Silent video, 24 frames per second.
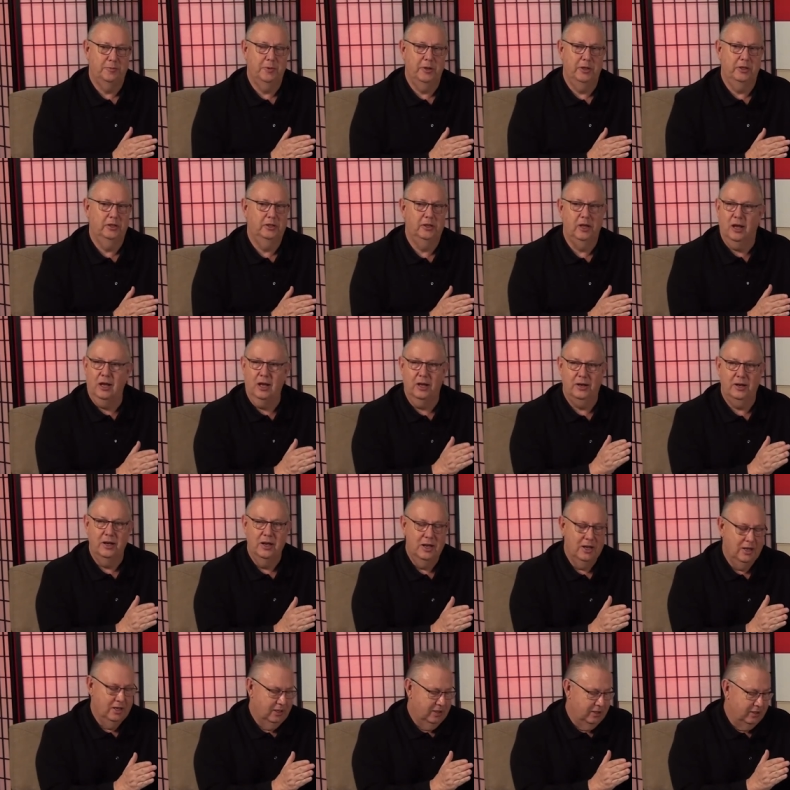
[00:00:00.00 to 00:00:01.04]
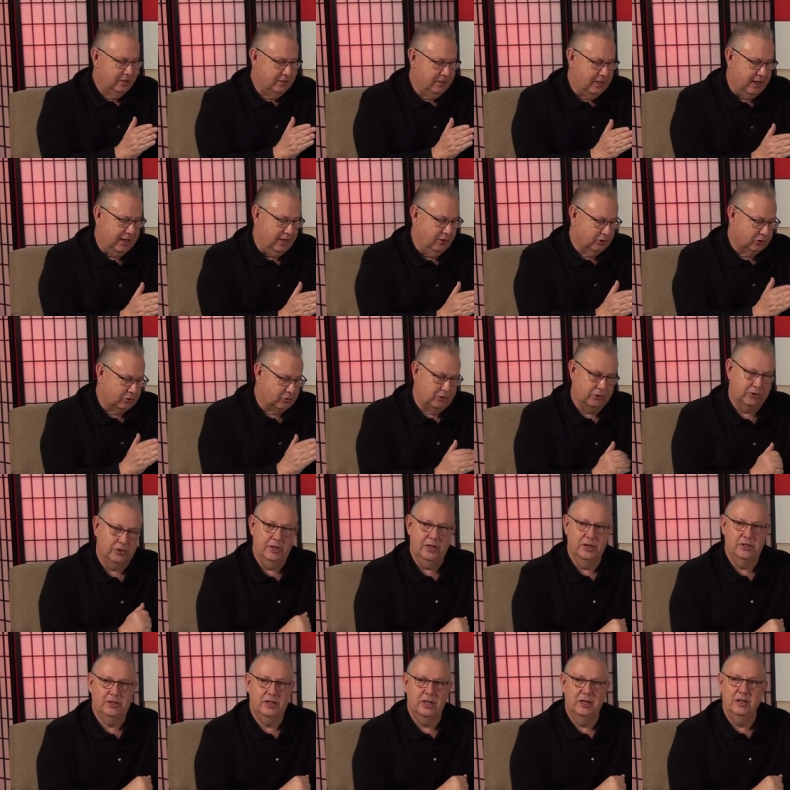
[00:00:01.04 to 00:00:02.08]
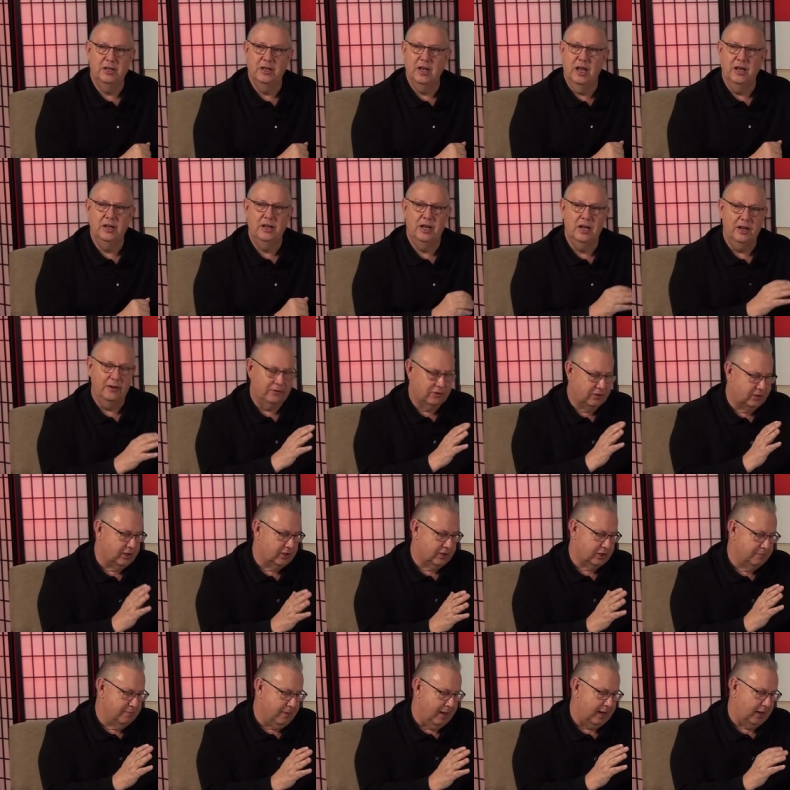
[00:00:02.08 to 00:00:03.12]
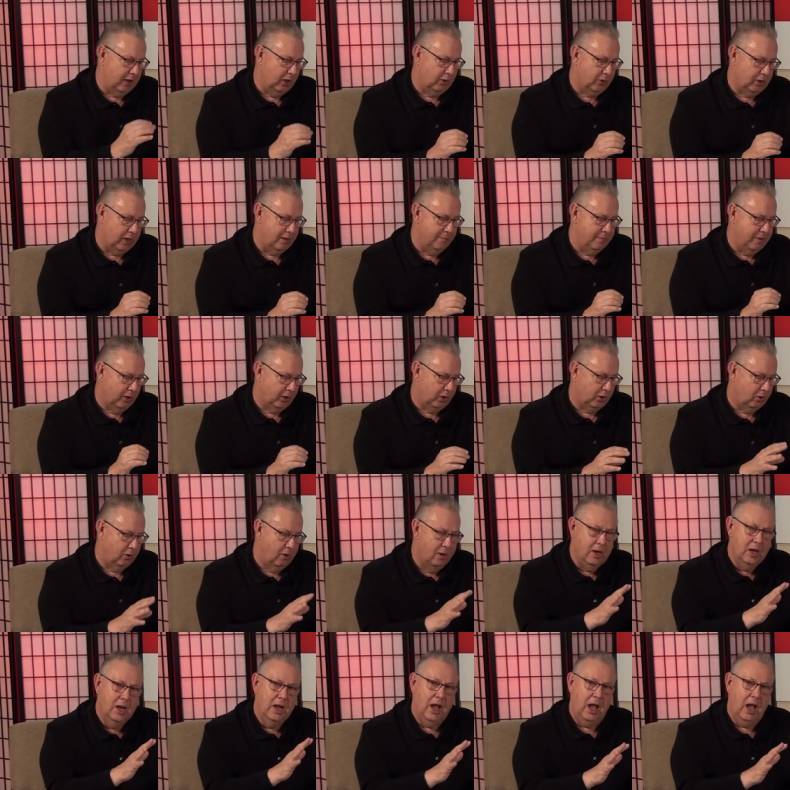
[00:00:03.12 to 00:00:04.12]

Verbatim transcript: But God deals with this and, and gives this man a great miracle.